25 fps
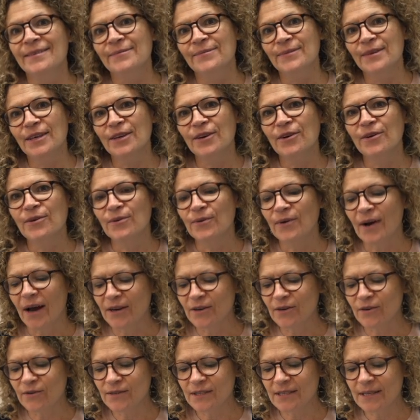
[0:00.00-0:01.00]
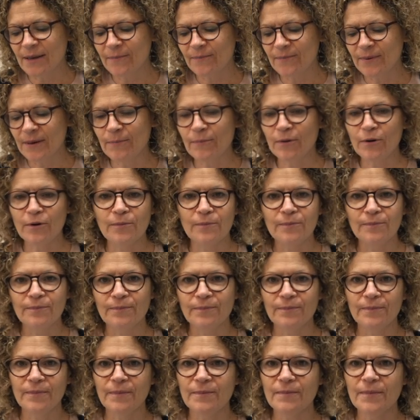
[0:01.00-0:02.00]
you know, I know some people,
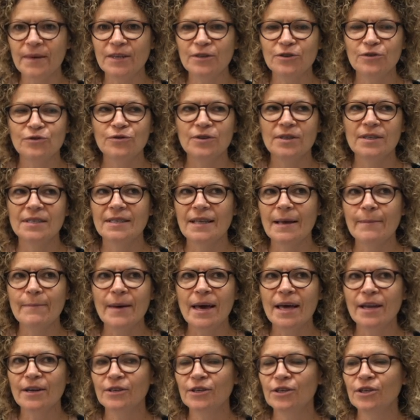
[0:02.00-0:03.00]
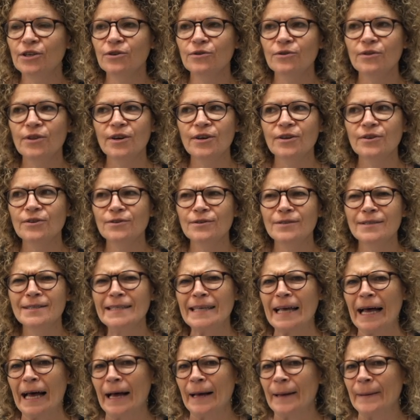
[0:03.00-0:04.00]
ministries, they manicure theirs.
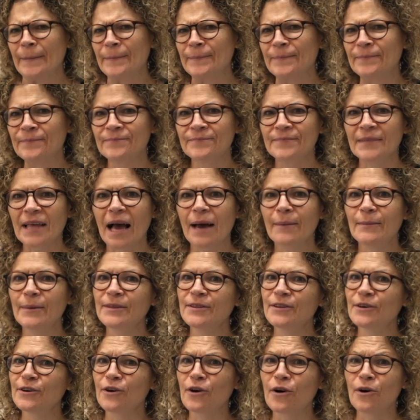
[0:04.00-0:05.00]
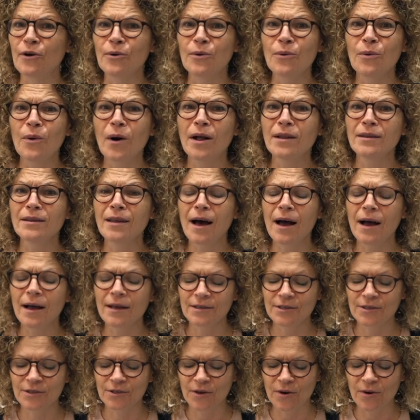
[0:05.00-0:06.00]
Um, I'm on the go a
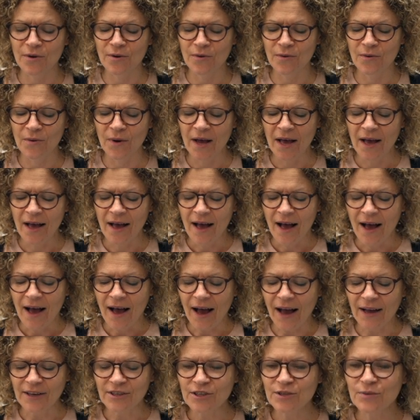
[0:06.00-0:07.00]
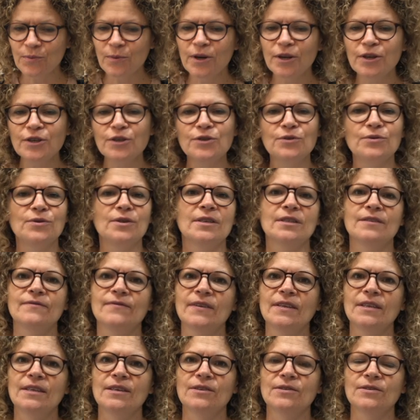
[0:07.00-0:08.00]
lot, so I just want to do these
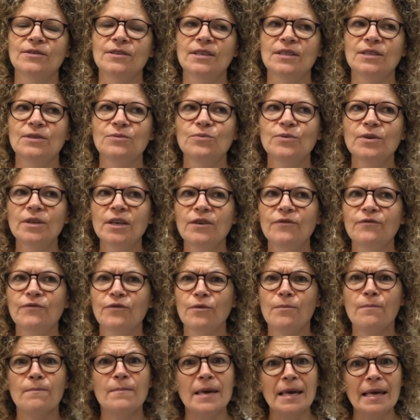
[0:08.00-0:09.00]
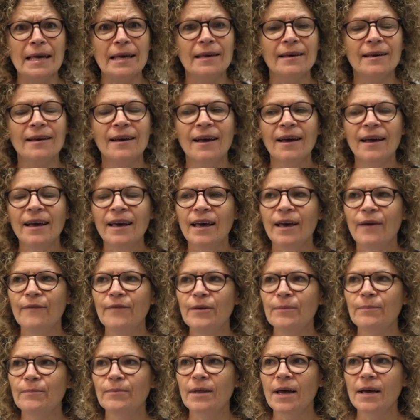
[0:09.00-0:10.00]
videos. It's really for me. If
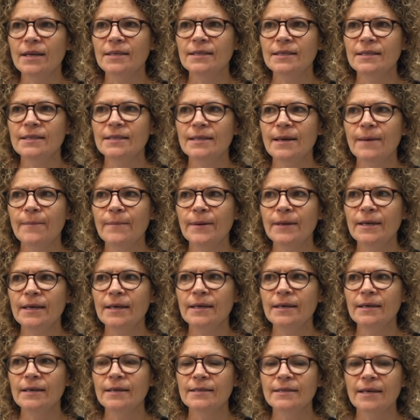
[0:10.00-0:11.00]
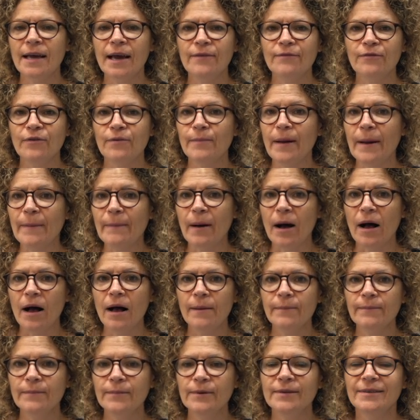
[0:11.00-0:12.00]
it blesses somebody, aside from my
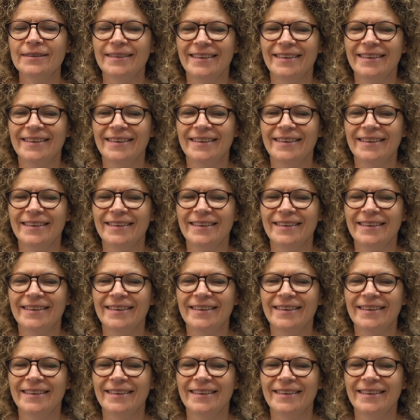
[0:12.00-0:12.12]
mom,